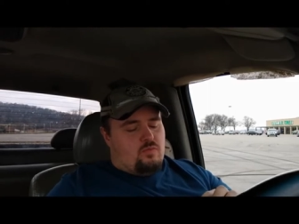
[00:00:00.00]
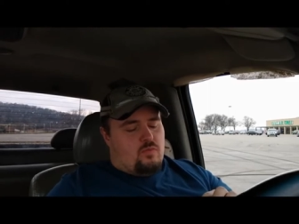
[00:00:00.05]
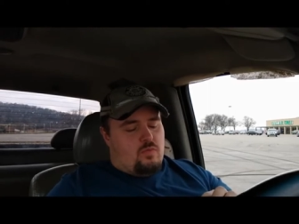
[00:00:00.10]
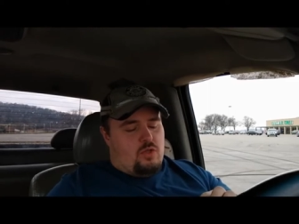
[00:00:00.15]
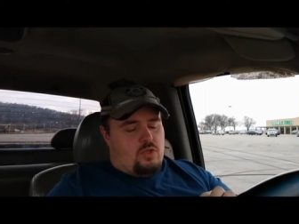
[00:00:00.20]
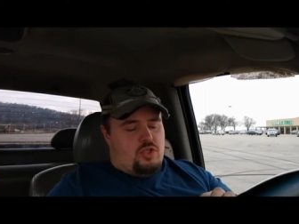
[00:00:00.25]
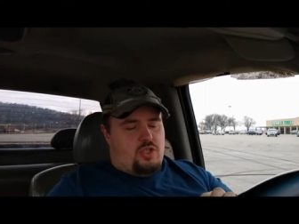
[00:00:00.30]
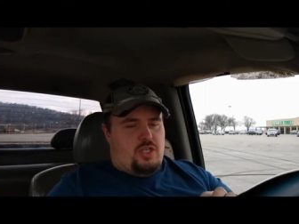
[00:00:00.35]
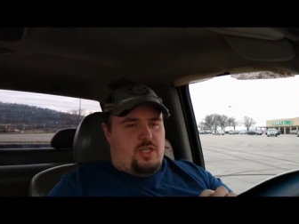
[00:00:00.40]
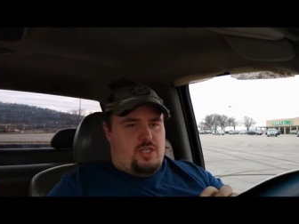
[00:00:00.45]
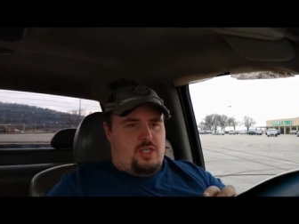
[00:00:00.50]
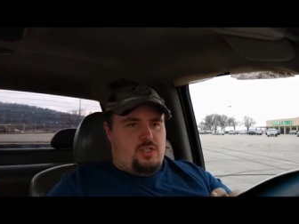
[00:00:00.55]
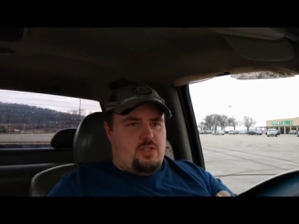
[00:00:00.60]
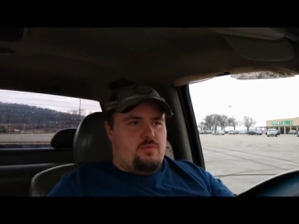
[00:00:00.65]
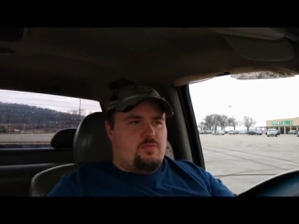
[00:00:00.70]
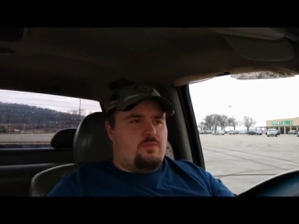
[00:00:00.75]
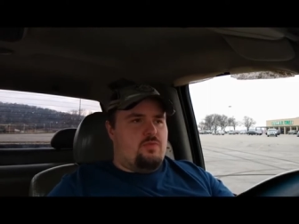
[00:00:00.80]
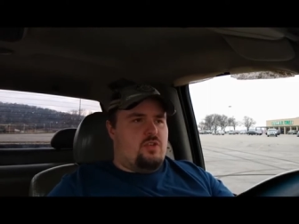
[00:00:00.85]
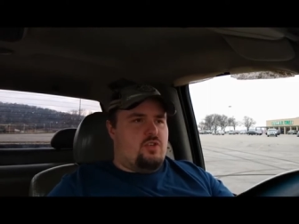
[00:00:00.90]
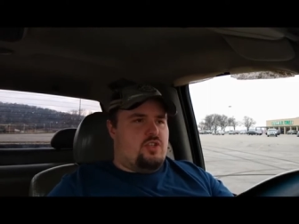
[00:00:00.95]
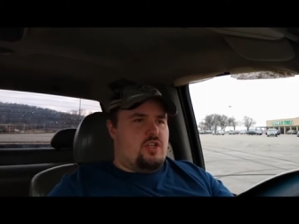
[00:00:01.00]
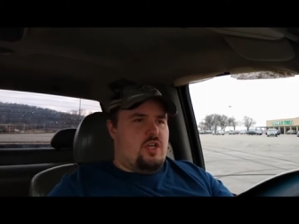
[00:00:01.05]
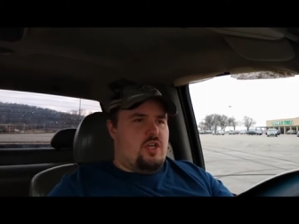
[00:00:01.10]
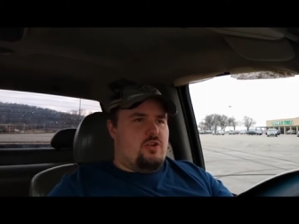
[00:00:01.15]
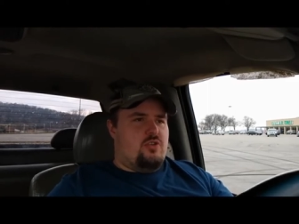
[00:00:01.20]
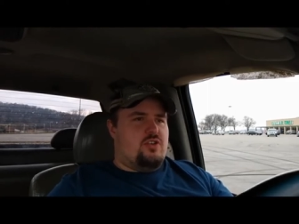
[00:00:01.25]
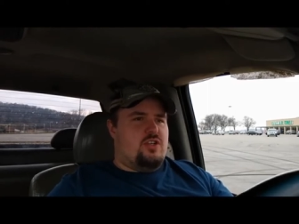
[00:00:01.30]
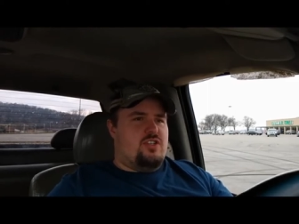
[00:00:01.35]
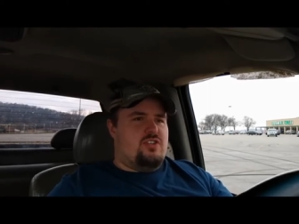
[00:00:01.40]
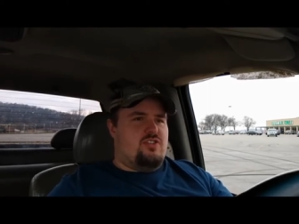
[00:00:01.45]
the cheese, the
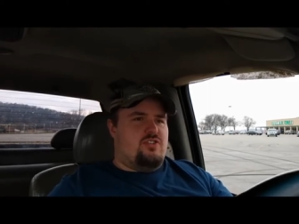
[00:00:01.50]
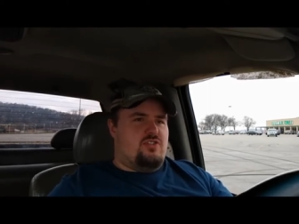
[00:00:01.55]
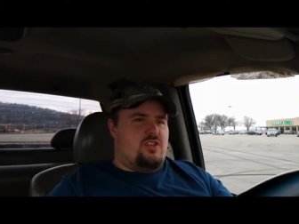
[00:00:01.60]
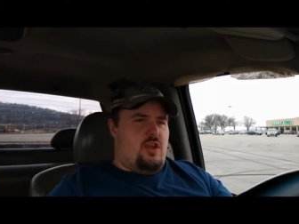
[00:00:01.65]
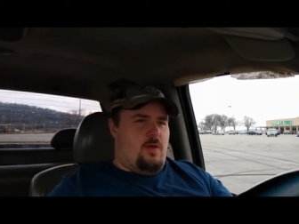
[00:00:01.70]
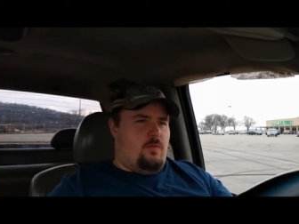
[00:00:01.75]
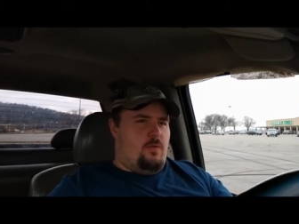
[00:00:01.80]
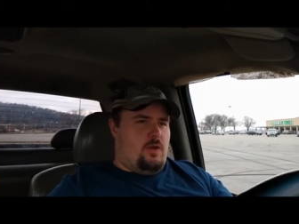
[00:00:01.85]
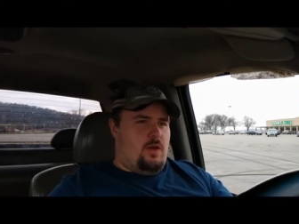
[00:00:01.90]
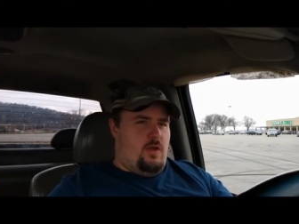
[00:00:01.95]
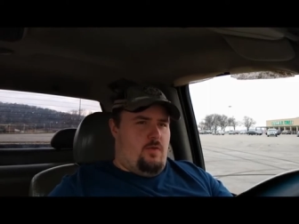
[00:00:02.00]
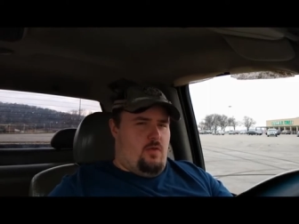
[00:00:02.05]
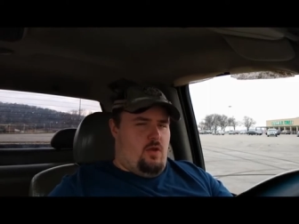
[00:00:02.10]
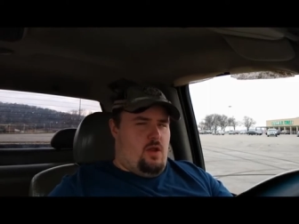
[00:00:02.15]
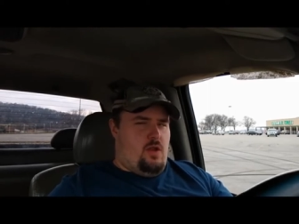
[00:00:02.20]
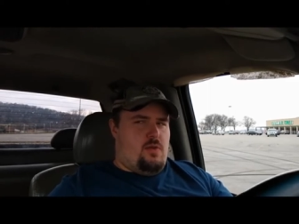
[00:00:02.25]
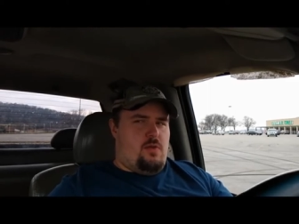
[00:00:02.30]
cheddar cheese is definitely different.